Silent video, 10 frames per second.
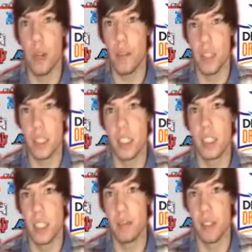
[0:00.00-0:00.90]
you haven't seen
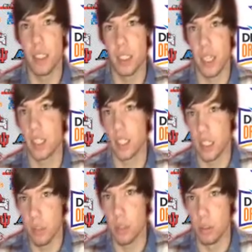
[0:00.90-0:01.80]
a defense like the
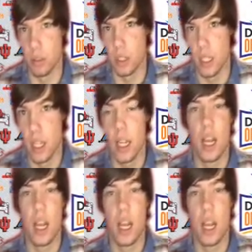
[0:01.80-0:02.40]
Seminoles.